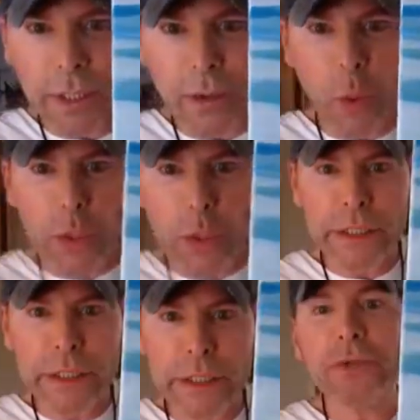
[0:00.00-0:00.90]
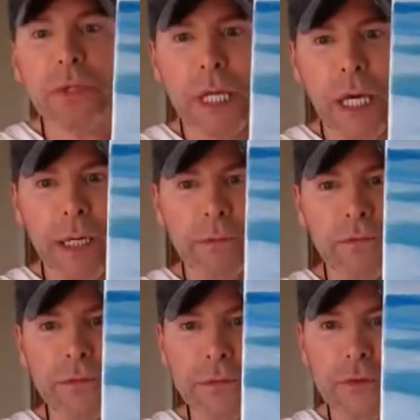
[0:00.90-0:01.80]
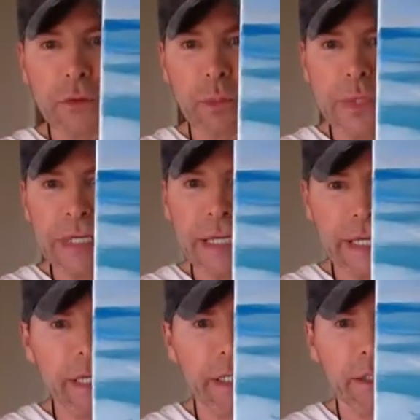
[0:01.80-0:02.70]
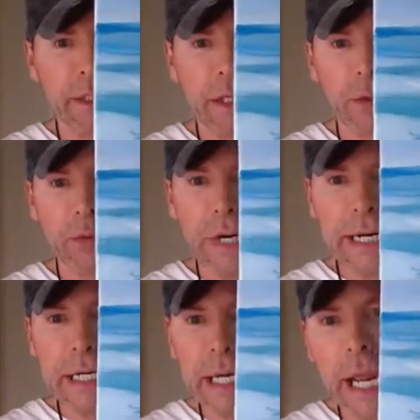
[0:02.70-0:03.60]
Wouldn't you love to be there right now,